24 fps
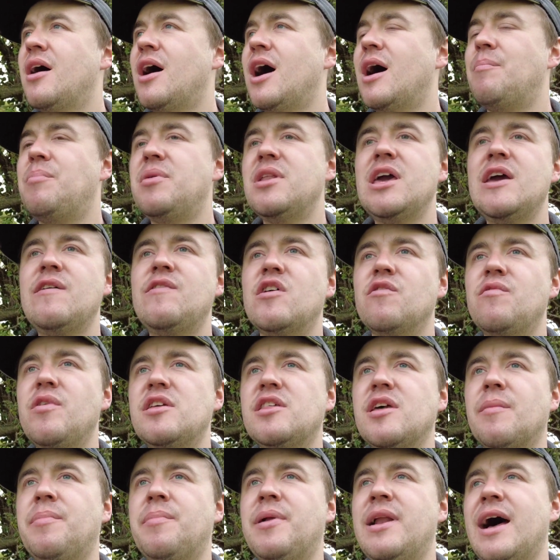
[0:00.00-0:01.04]
I believe there
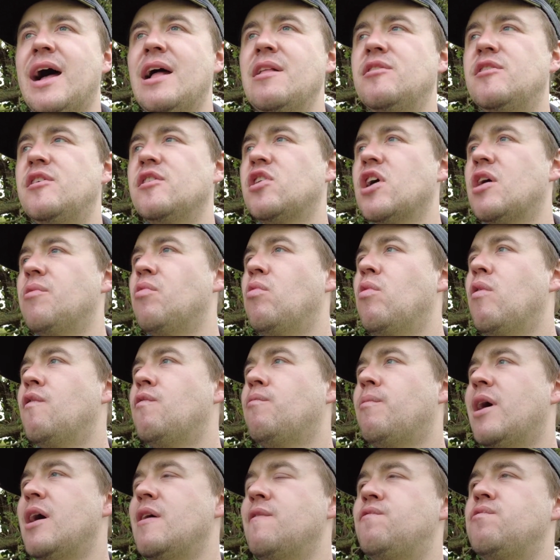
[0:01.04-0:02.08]
is a plan to go all the
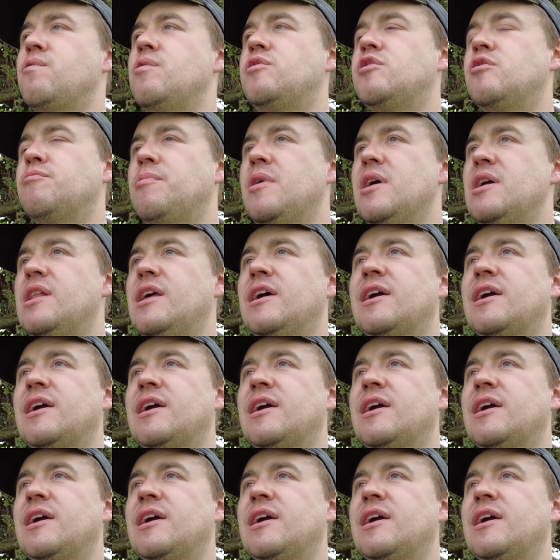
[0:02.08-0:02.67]
way through to Weedy